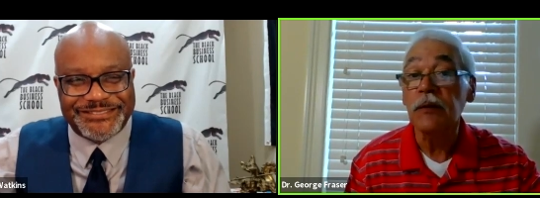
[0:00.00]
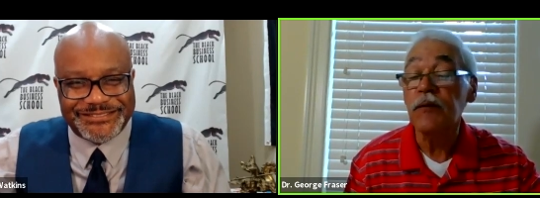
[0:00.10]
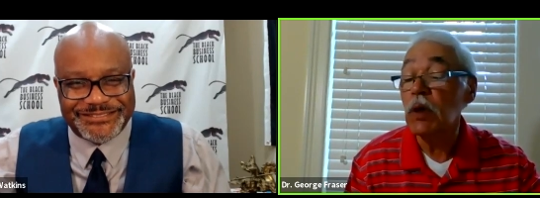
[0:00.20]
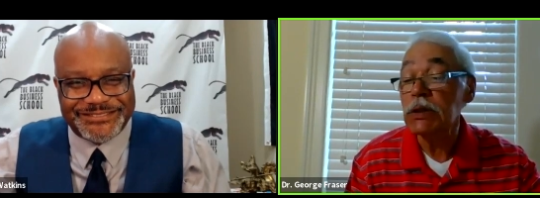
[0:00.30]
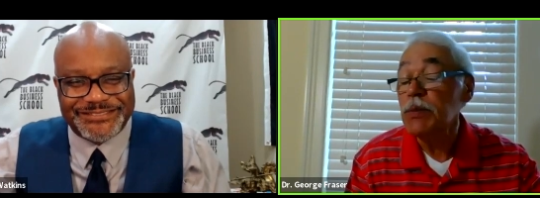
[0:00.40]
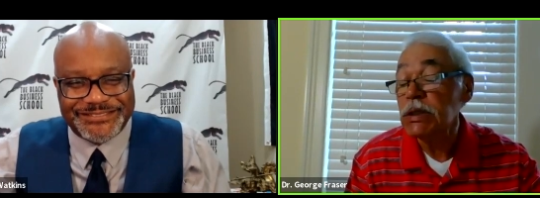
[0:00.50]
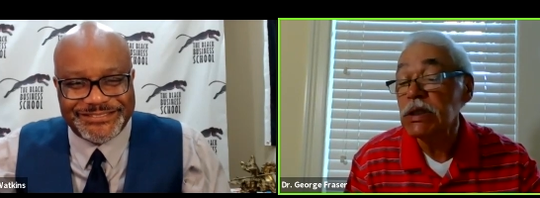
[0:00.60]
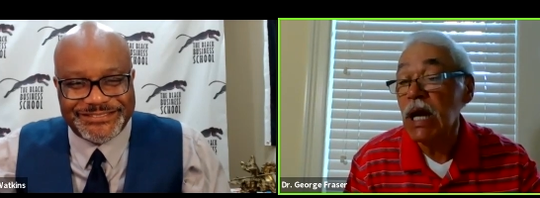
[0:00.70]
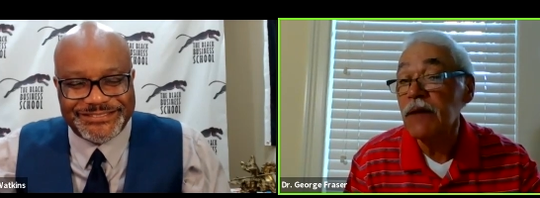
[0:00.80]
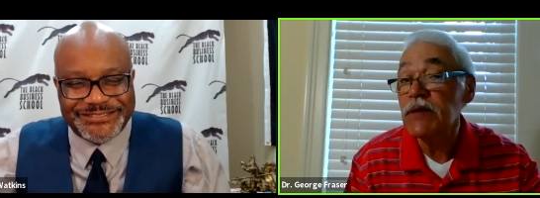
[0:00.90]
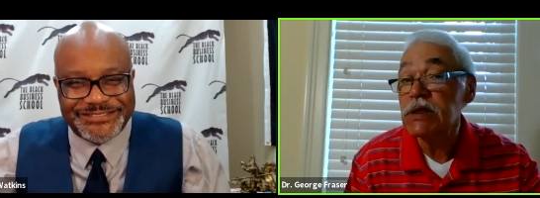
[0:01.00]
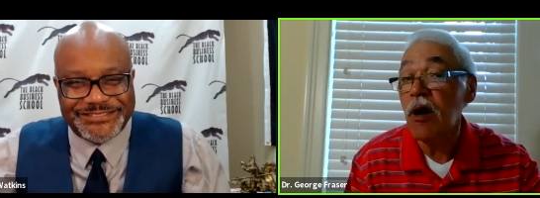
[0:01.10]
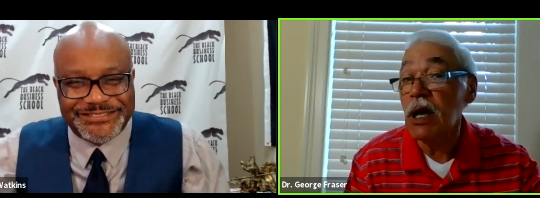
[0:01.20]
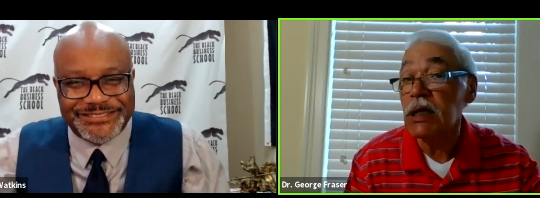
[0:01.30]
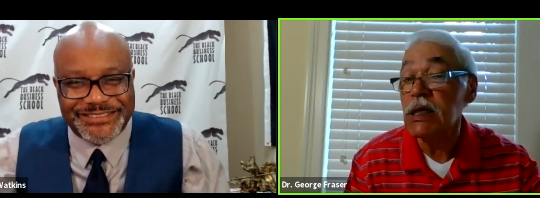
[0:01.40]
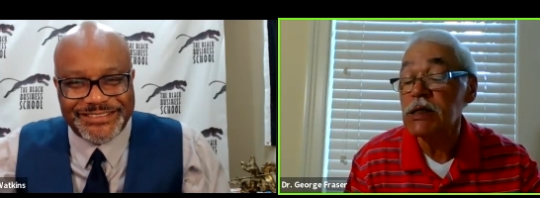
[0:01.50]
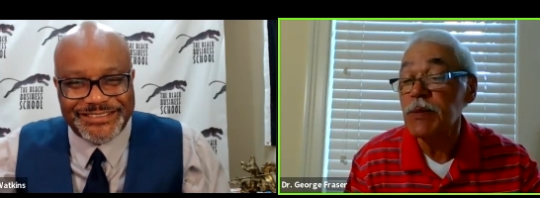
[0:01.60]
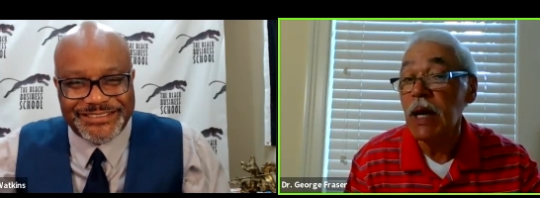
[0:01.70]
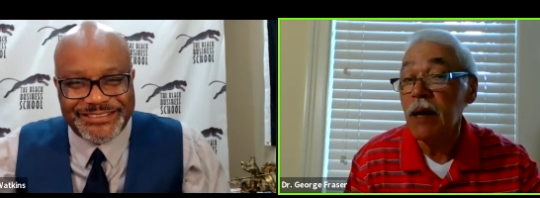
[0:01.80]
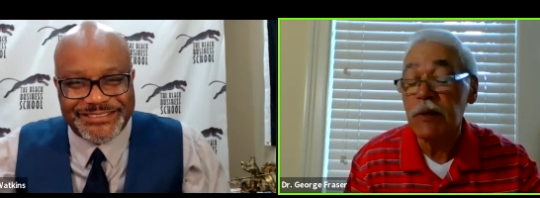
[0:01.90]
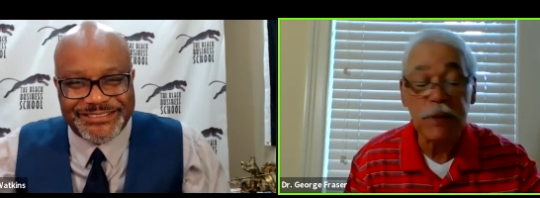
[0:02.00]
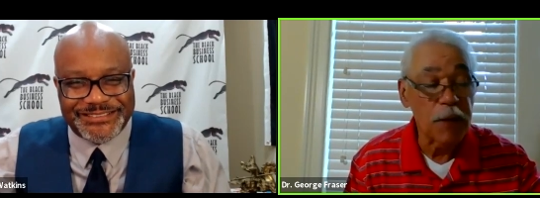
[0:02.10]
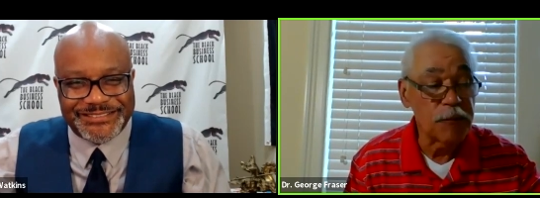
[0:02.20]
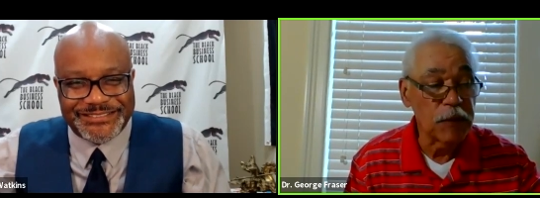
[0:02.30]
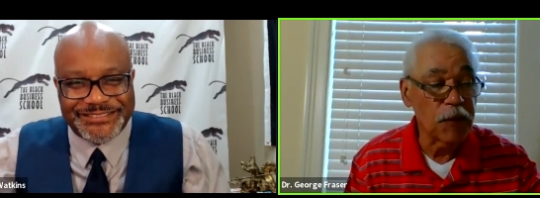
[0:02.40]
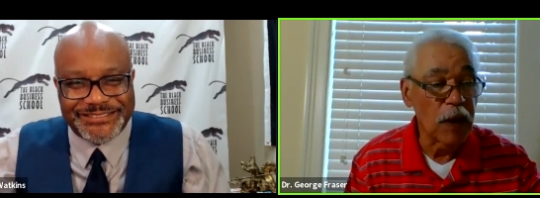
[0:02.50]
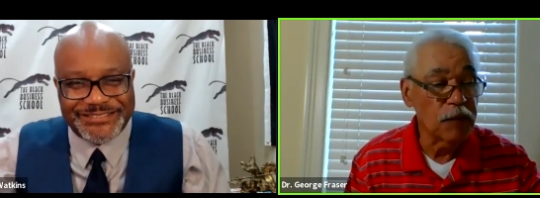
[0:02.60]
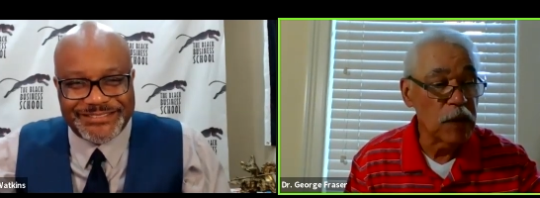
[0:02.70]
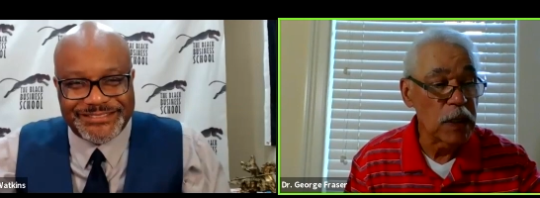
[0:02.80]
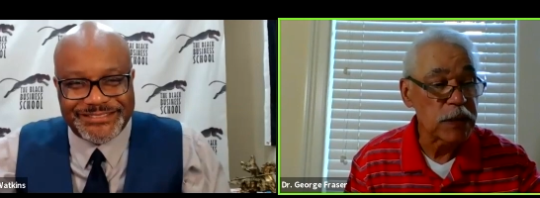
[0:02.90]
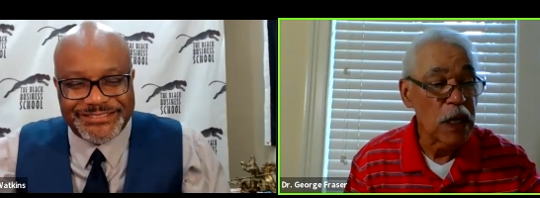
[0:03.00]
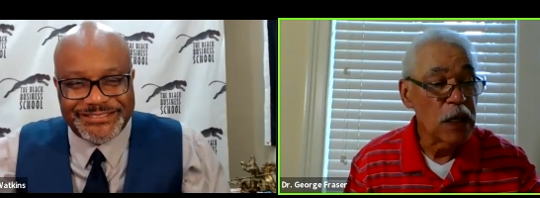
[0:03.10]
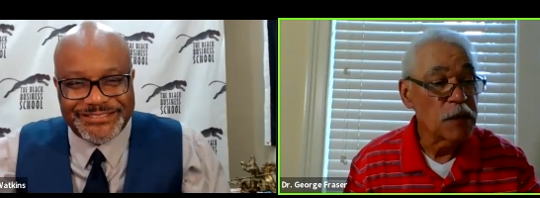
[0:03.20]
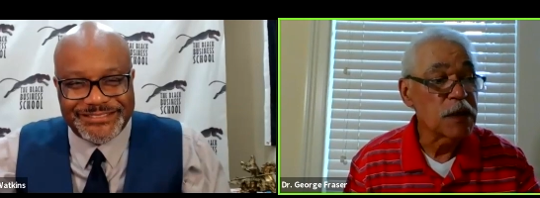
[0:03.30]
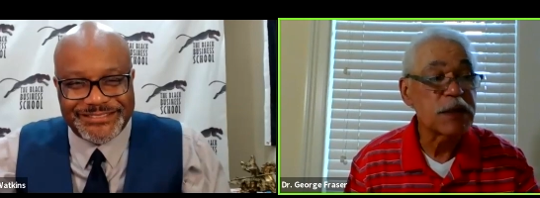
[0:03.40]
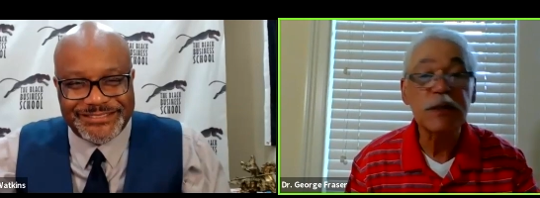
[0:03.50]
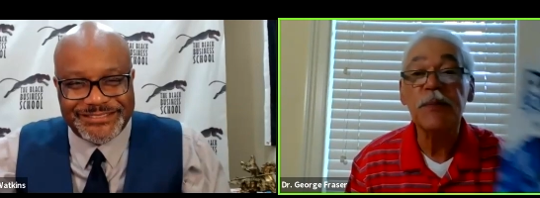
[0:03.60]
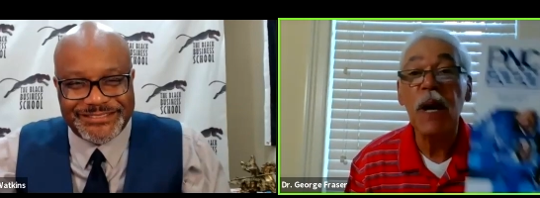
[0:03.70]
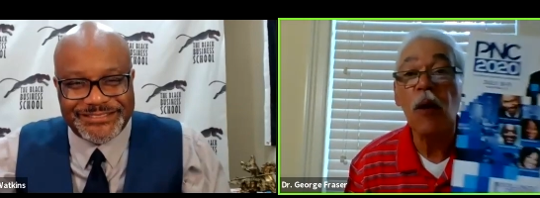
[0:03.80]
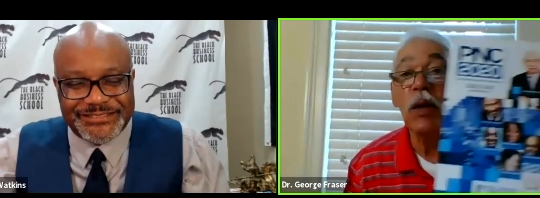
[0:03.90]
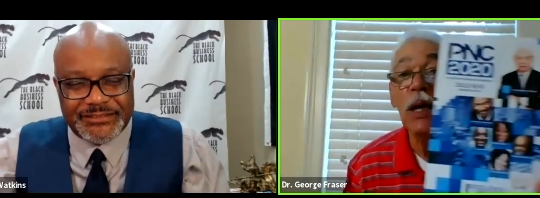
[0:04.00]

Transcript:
Speaker 1: for as much life as God gives me after 75 years. This is the Power